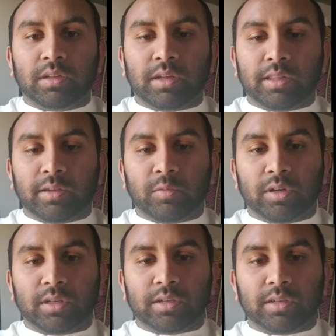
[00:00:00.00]
and they want
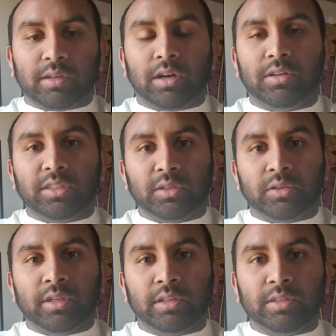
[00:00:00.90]
to hurt you,
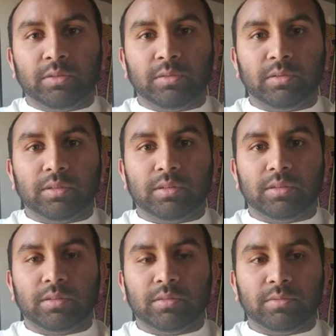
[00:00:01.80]
kill you,
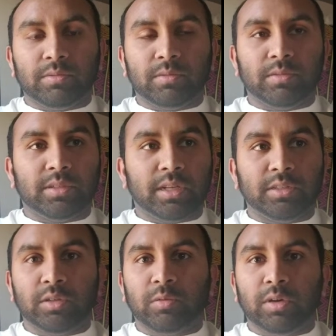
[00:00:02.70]
send
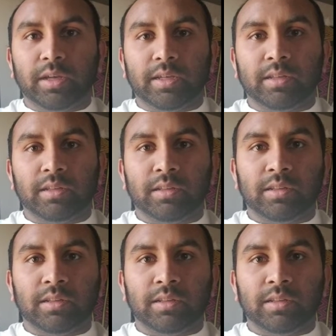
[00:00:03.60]
you away.